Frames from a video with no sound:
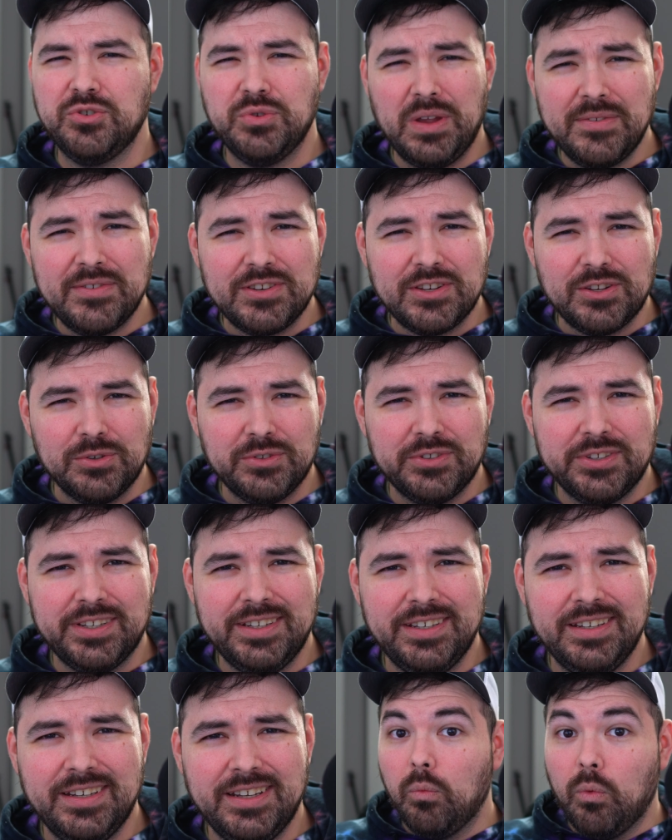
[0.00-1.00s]
you even use
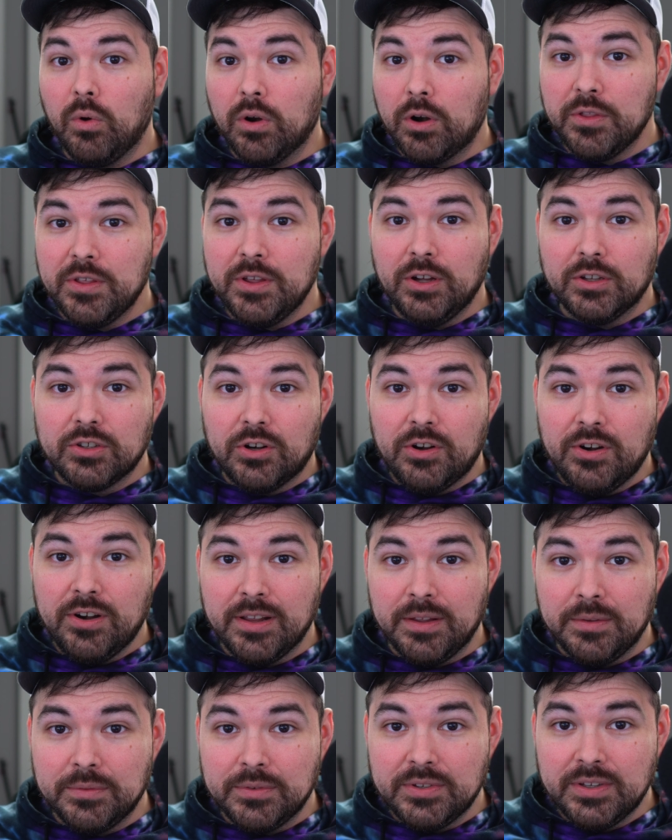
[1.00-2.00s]
it? What are the
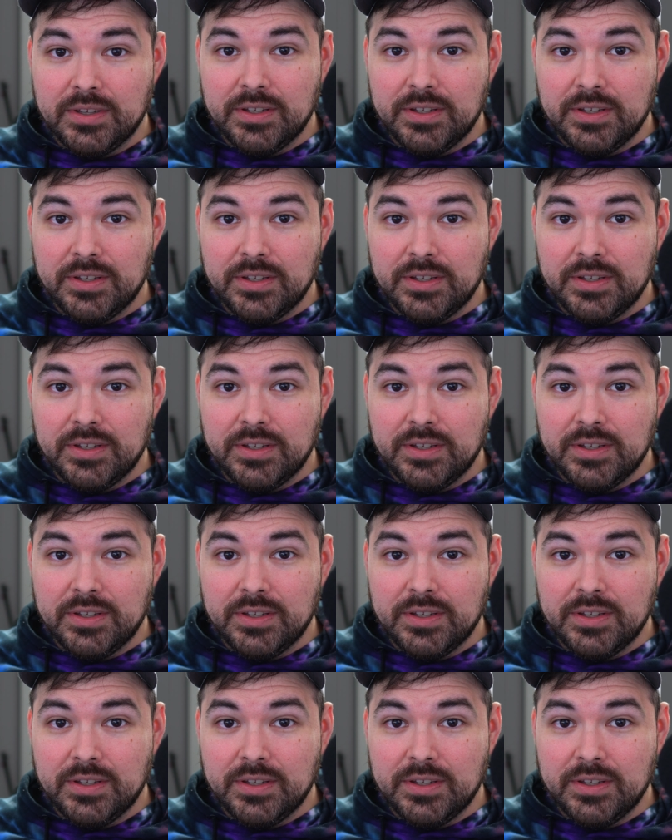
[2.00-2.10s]
alternatives?